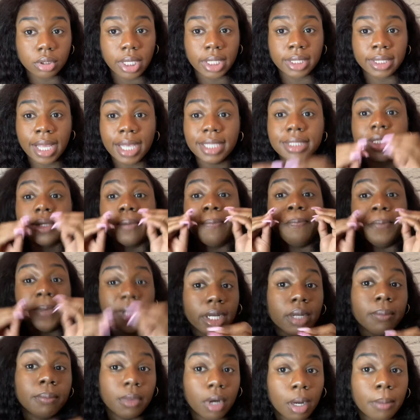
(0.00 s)
Like, that's the
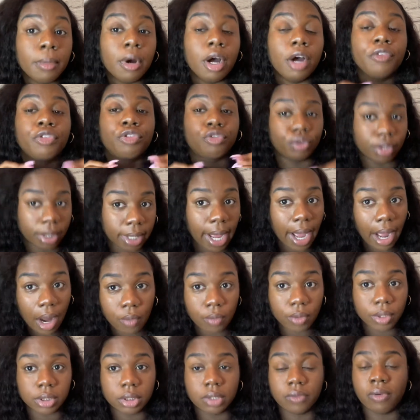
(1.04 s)
minimum 3
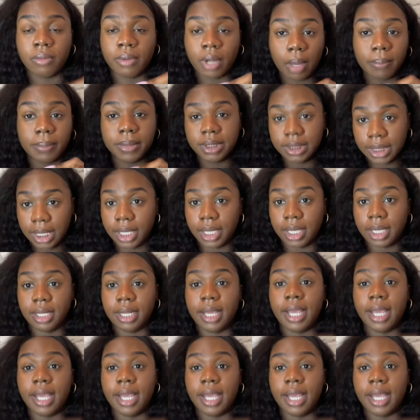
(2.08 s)
hours, if I'm not mistaken.